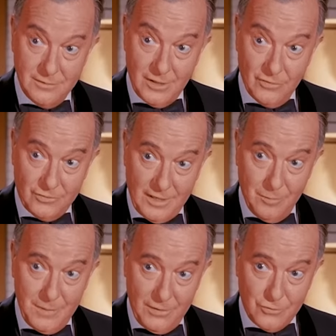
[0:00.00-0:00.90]
Just
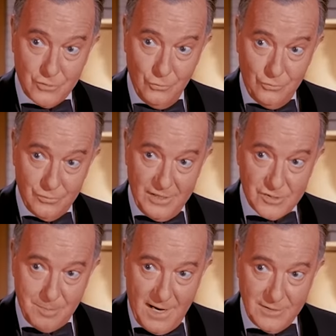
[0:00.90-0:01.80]
tell me the truth.
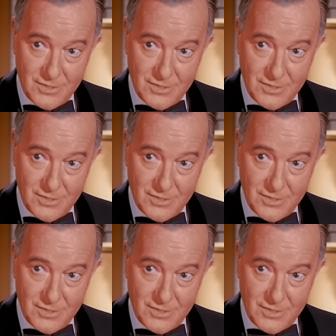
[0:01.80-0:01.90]
Is my